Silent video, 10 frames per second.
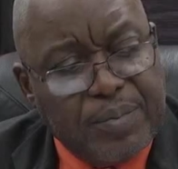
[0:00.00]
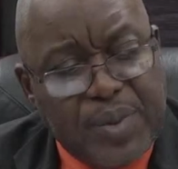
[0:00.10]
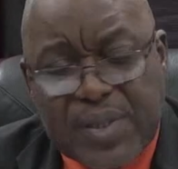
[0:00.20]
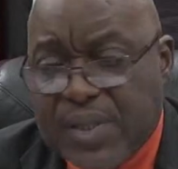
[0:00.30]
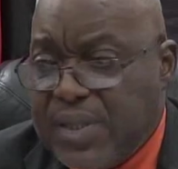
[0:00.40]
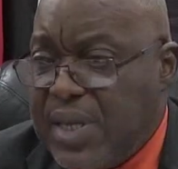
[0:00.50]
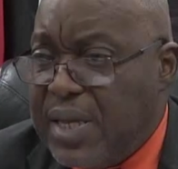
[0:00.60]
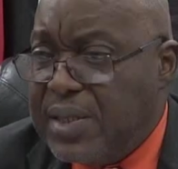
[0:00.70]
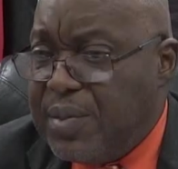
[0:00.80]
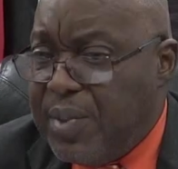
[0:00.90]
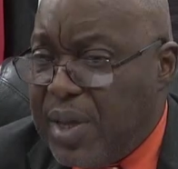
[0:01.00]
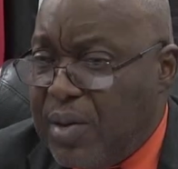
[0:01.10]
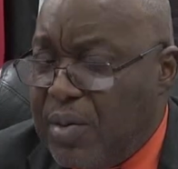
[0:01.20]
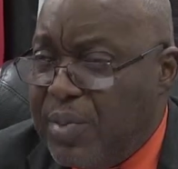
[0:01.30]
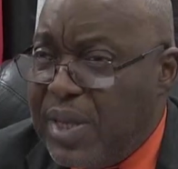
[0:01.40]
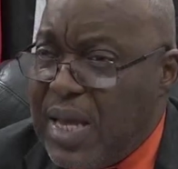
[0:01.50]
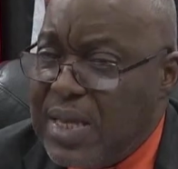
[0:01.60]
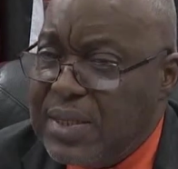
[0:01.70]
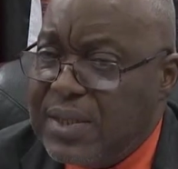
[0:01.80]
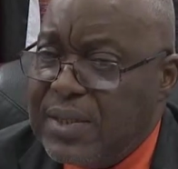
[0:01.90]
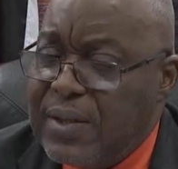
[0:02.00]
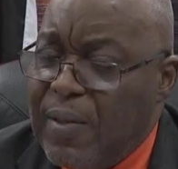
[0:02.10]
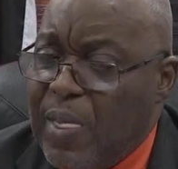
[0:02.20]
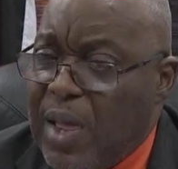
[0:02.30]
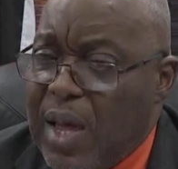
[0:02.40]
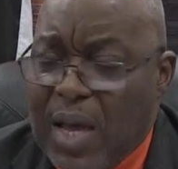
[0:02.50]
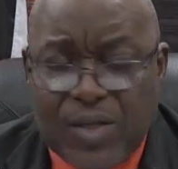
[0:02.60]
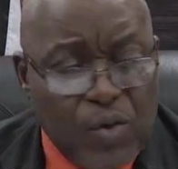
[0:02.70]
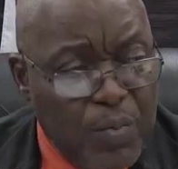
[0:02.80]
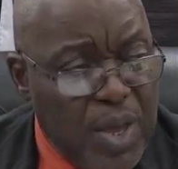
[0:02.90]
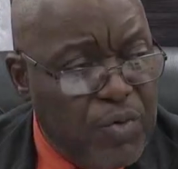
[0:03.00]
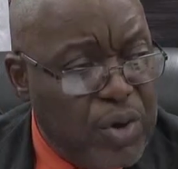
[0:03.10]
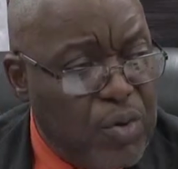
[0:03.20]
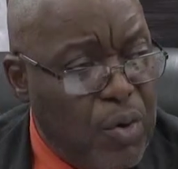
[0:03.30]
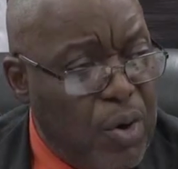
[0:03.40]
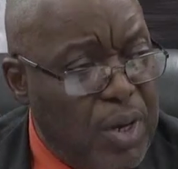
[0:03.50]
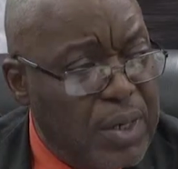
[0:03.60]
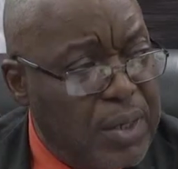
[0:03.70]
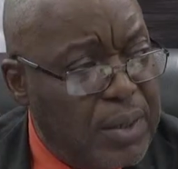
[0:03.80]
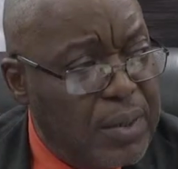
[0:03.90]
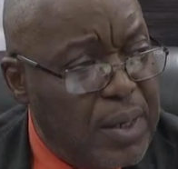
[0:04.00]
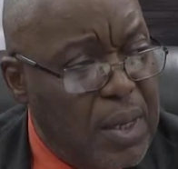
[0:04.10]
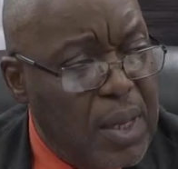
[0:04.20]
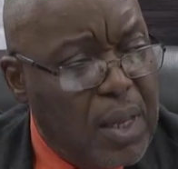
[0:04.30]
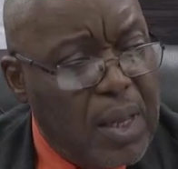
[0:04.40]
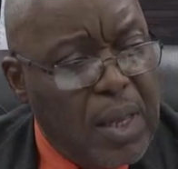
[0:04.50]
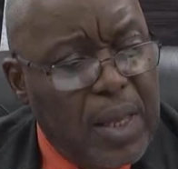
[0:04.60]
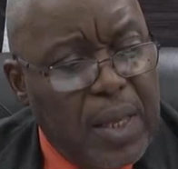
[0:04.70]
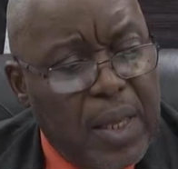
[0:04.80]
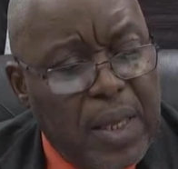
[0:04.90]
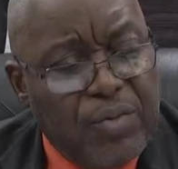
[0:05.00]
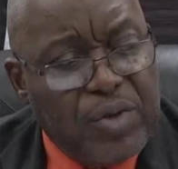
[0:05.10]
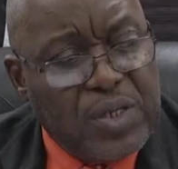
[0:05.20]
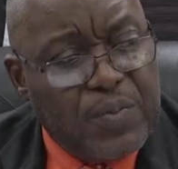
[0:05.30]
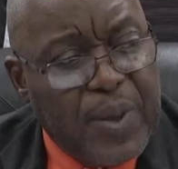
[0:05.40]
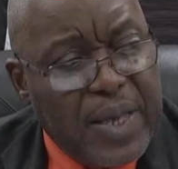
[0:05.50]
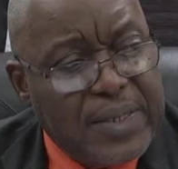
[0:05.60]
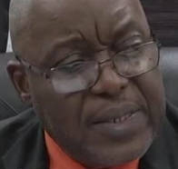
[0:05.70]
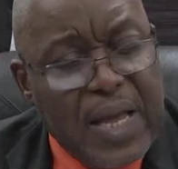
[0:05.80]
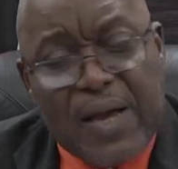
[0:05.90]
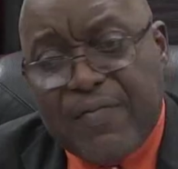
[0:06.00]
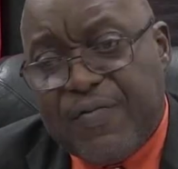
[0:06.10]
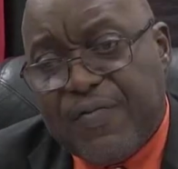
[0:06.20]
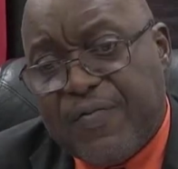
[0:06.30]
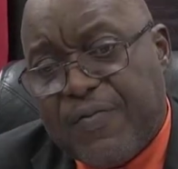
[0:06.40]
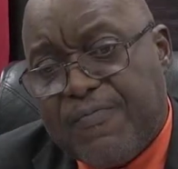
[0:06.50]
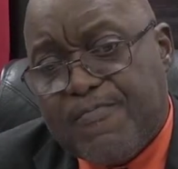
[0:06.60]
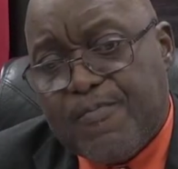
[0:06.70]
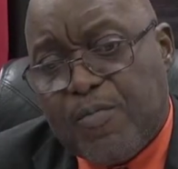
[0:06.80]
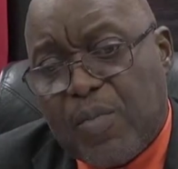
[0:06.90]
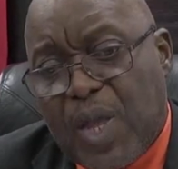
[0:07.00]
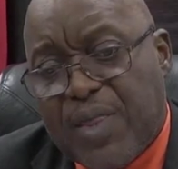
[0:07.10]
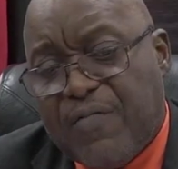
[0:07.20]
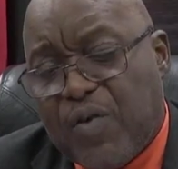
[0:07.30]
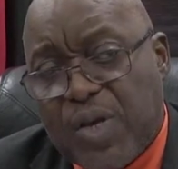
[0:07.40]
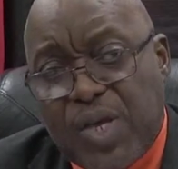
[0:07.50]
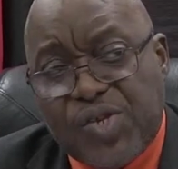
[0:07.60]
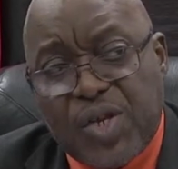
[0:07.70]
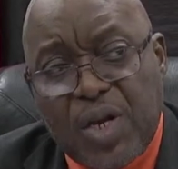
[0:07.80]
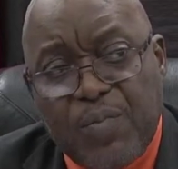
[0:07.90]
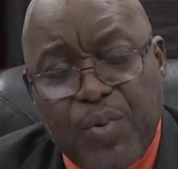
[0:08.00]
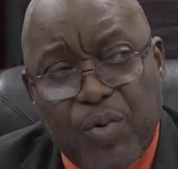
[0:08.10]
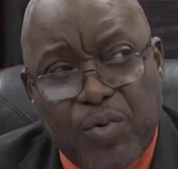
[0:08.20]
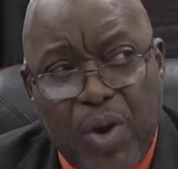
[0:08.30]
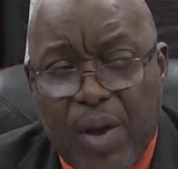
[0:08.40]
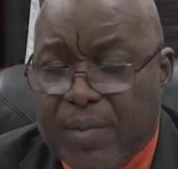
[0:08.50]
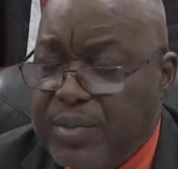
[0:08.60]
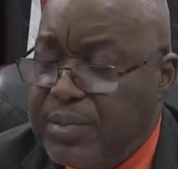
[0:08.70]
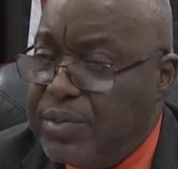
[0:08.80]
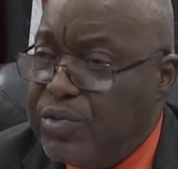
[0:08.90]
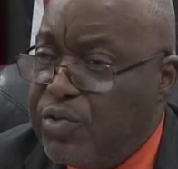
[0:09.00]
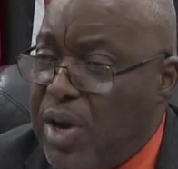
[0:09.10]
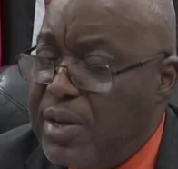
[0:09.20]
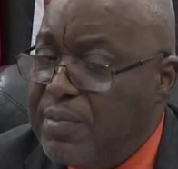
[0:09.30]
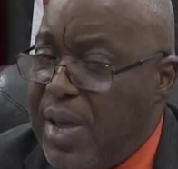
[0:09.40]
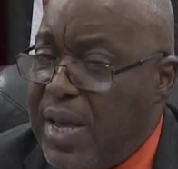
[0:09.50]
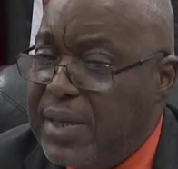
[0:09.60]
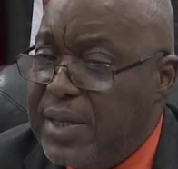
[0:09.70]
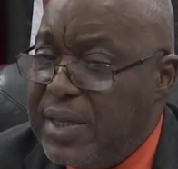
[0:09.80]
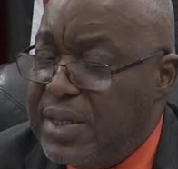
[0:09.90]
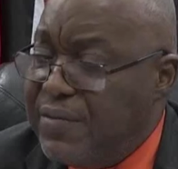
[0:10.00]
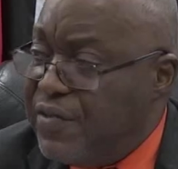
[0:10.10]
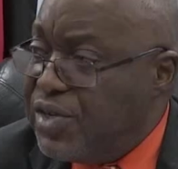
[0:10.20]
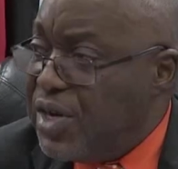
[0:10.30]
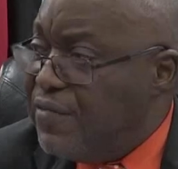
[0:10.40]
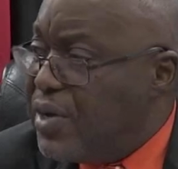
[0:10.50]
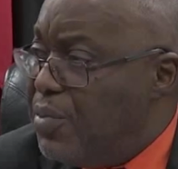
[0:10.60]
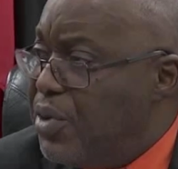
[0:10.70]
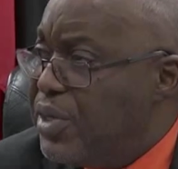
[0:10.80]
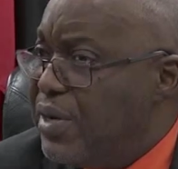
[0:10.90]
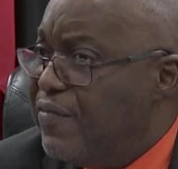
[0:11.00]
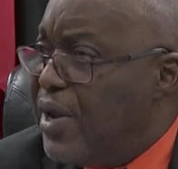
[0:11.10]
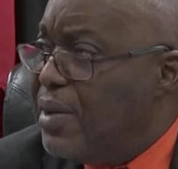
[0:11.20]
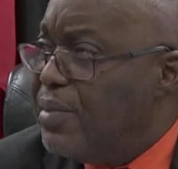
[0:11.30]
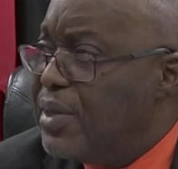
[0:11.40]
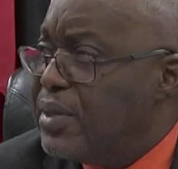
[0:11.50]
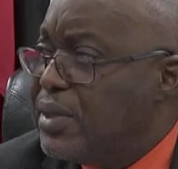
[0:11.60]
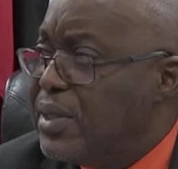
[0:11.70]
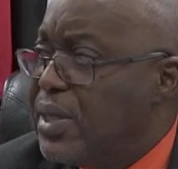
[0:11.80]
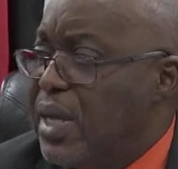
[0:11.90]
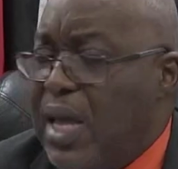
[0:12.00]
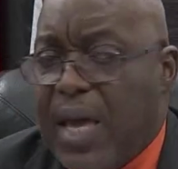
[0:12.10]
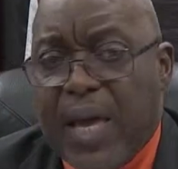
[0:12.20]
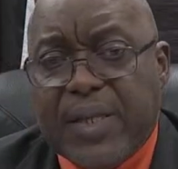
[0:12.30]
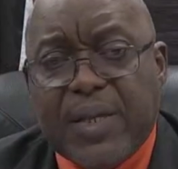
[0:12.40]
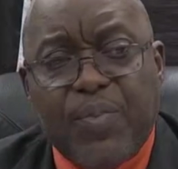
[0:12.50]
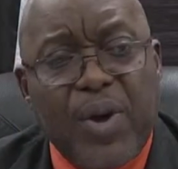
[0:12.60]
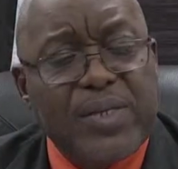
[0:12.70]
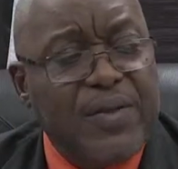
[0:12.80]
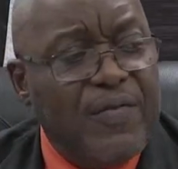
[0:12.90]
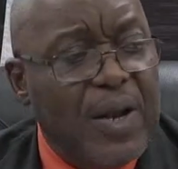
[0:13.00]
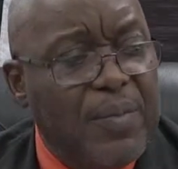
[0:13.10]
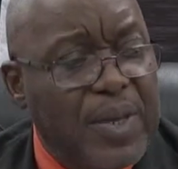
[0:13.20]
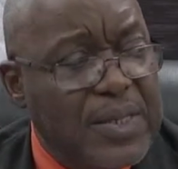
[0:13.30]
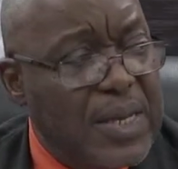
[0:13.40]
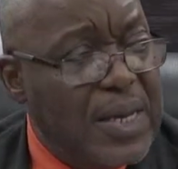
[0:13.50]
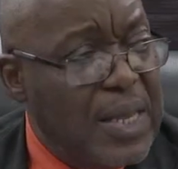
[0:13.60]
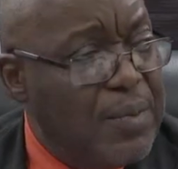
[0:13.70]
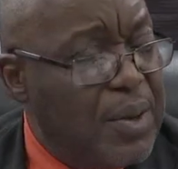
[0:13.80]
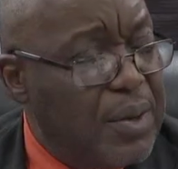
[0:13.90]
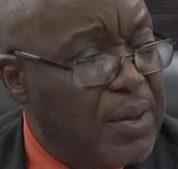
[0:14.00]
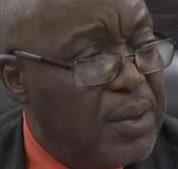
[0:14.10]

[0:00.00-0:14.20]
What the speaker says: persons here in Tobago, because as you may recall, in respect of the vocational program run by the Division of Community Development, Enterprise Development and Labor,